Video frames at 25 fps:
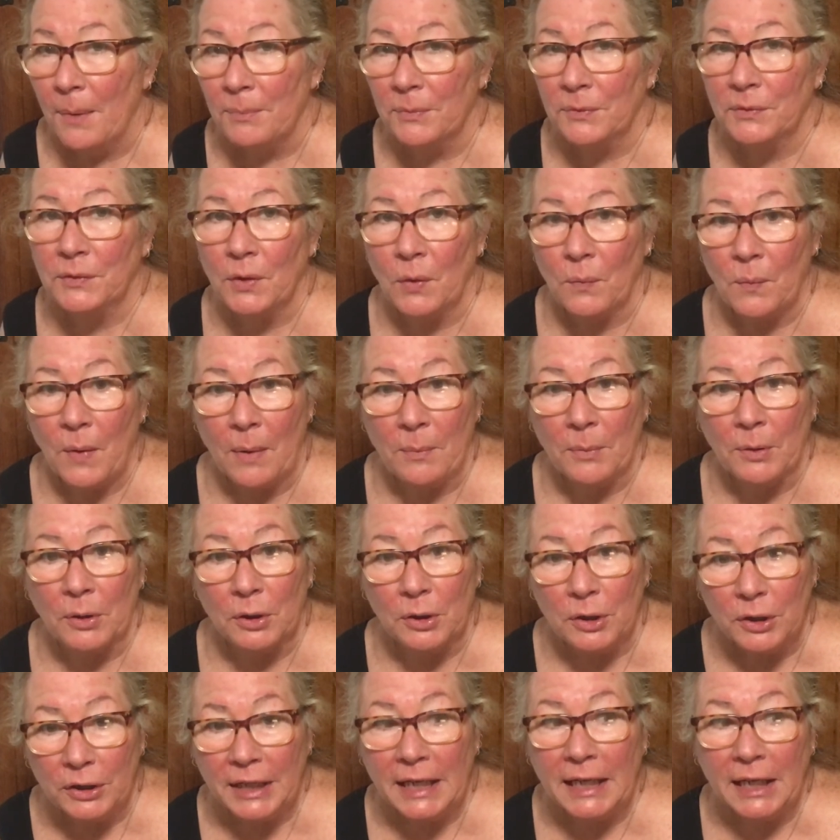So when we're
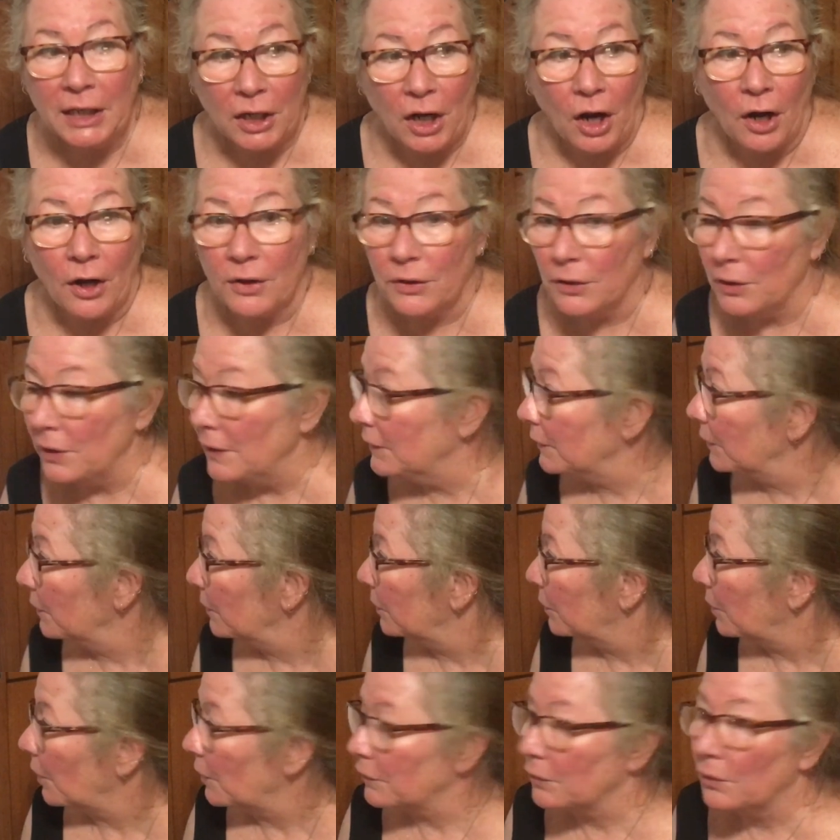looking at art,
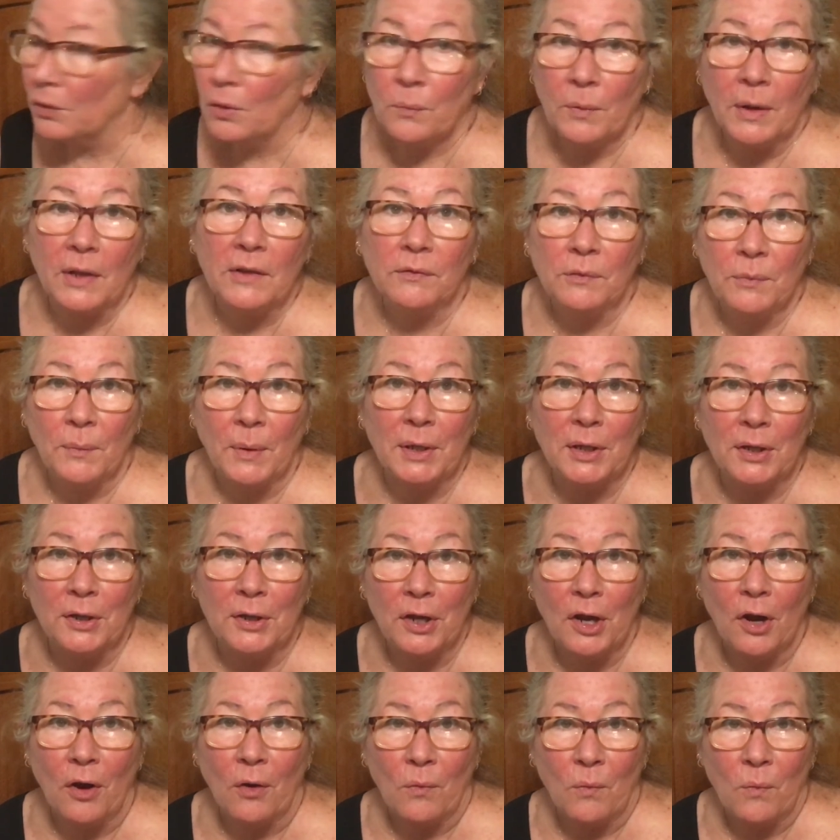those are the ones we want to
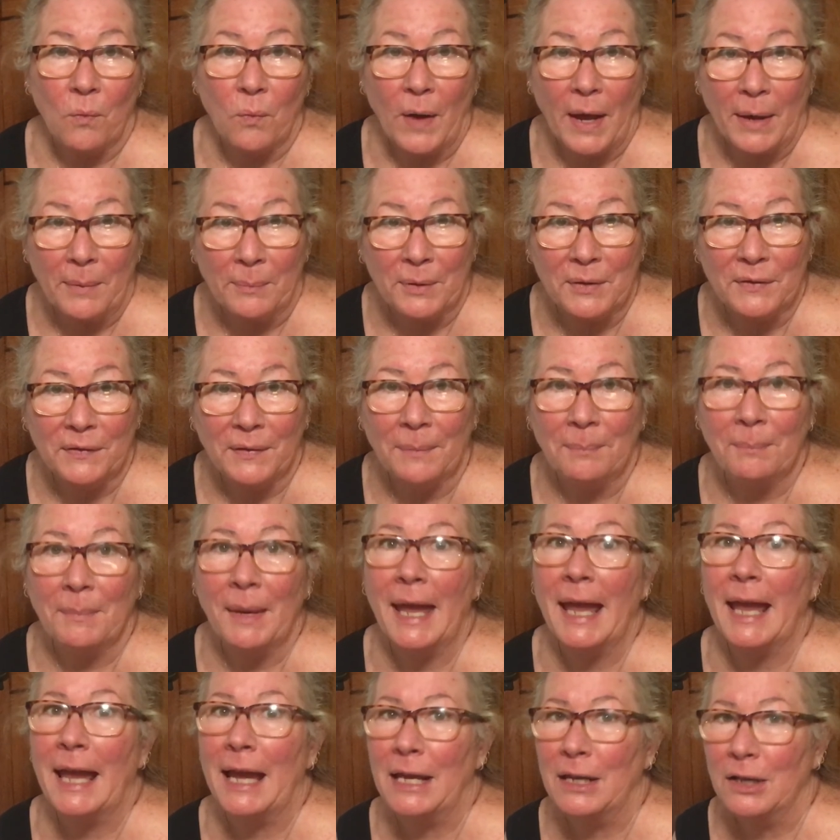know. When was it
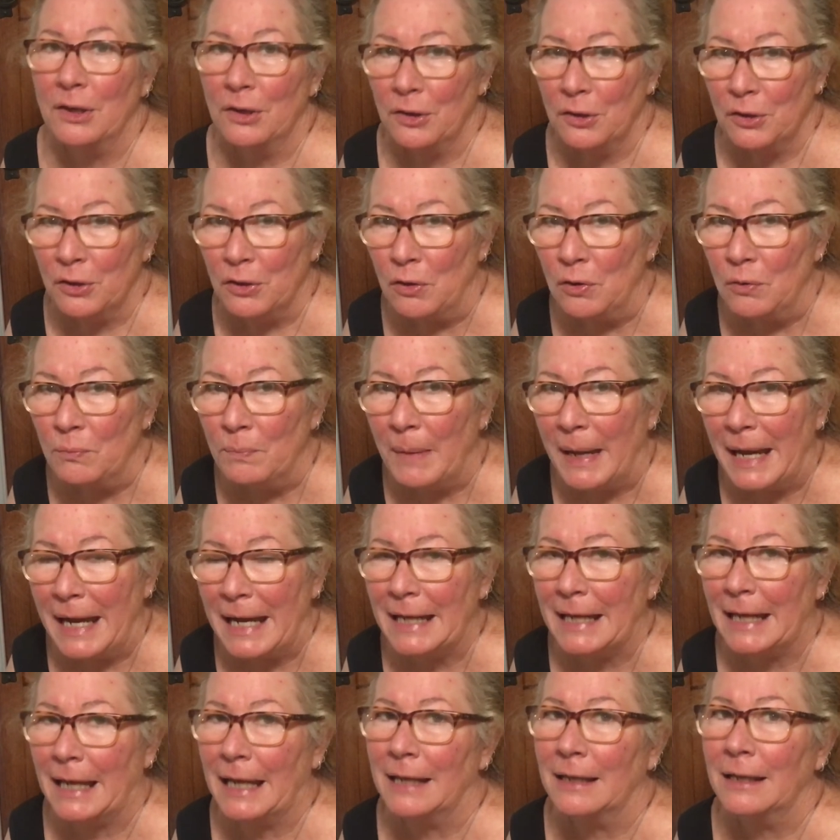made? Who
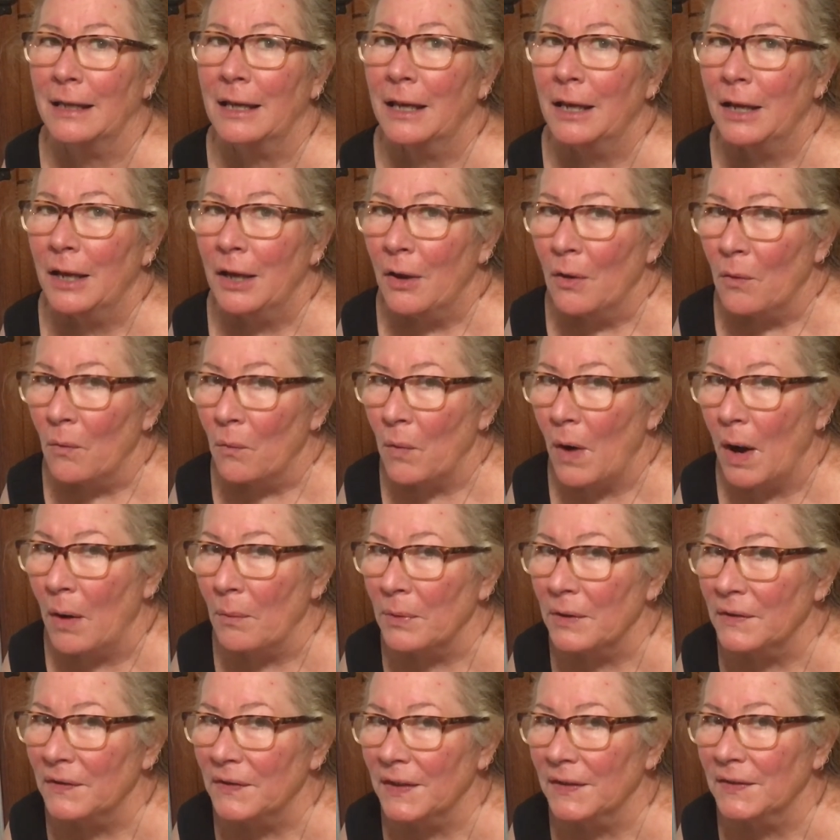made it? What
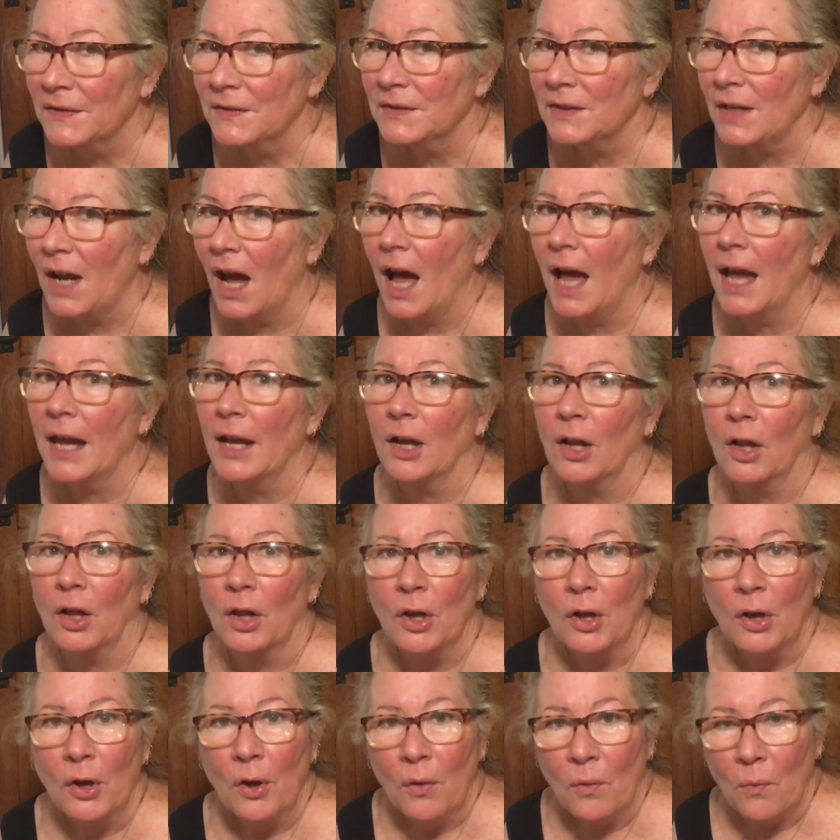was the style?
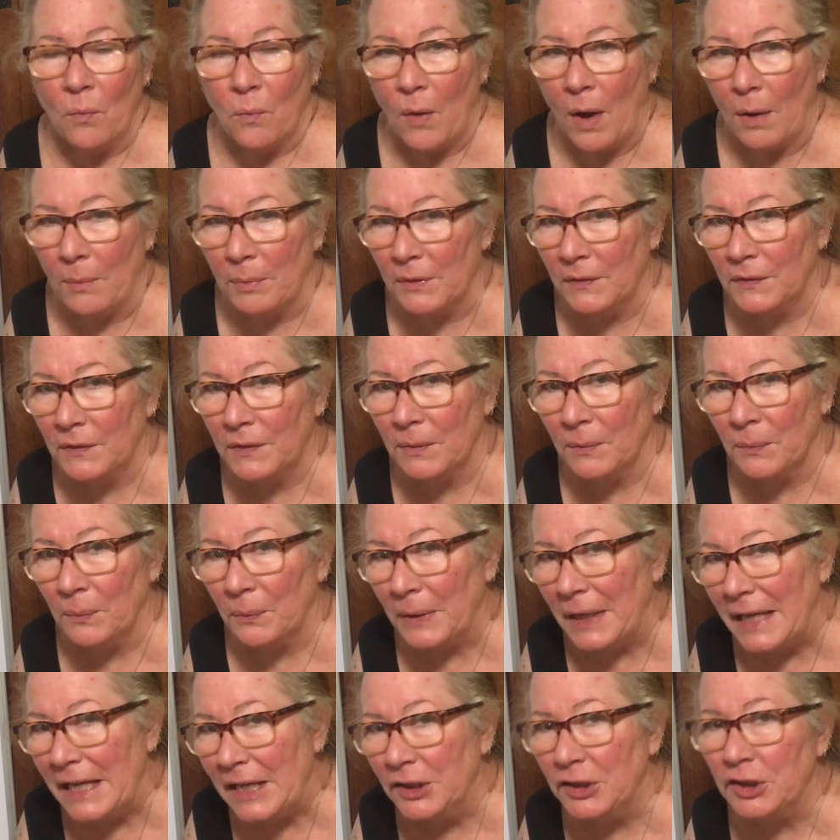What was the
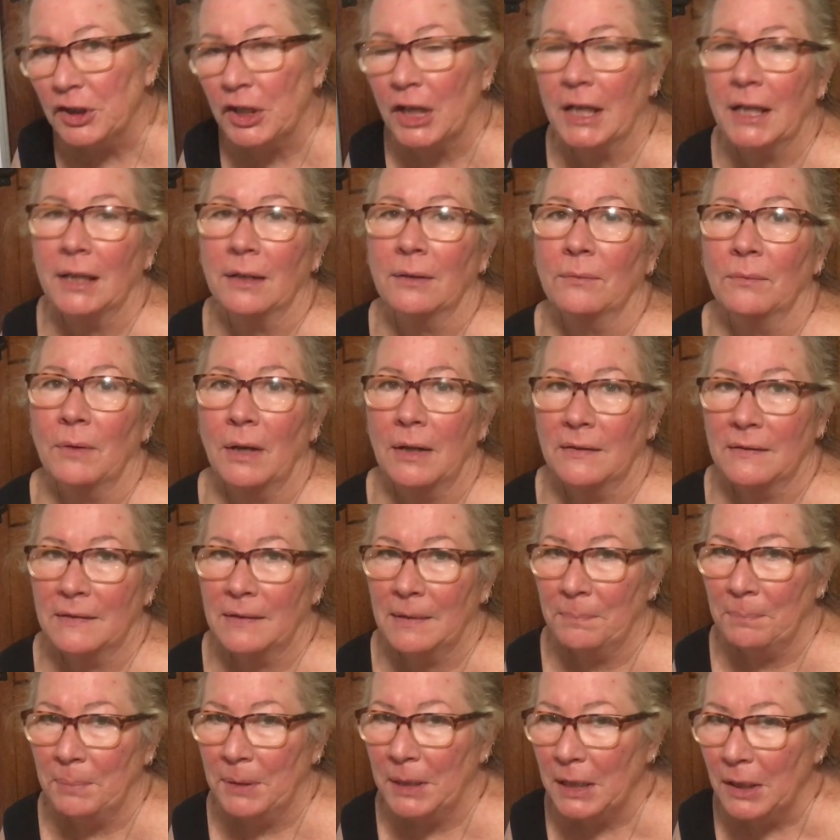region? What's
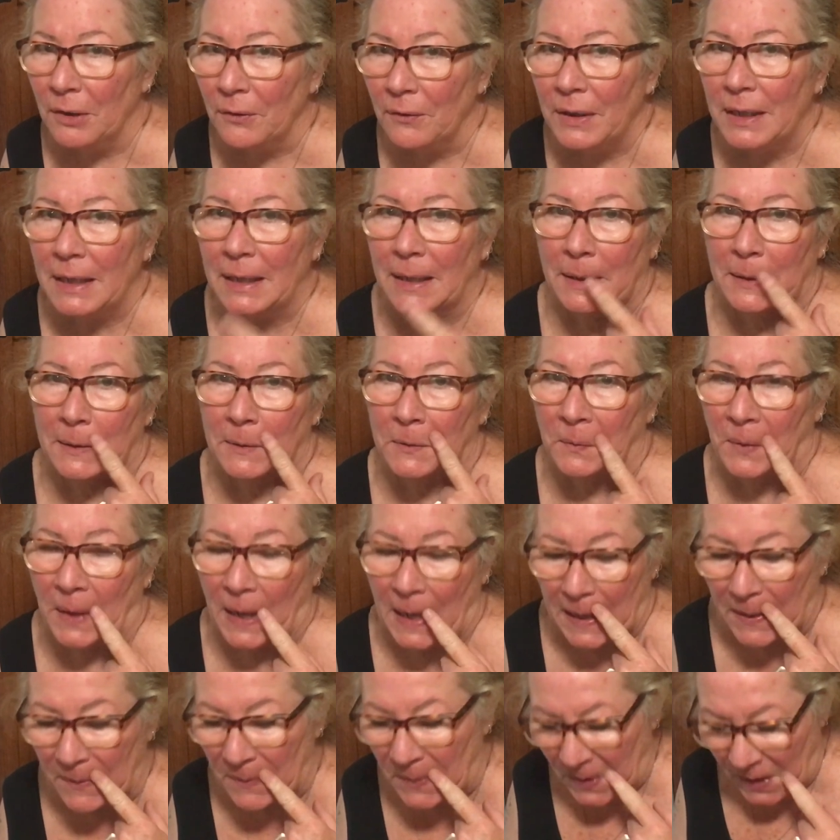the period,
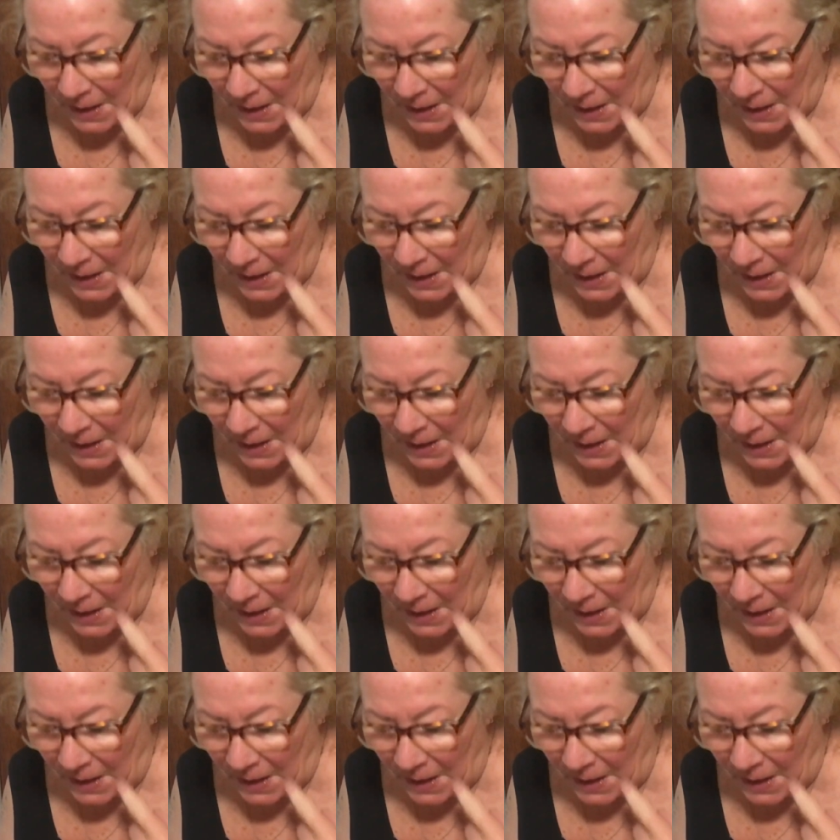right?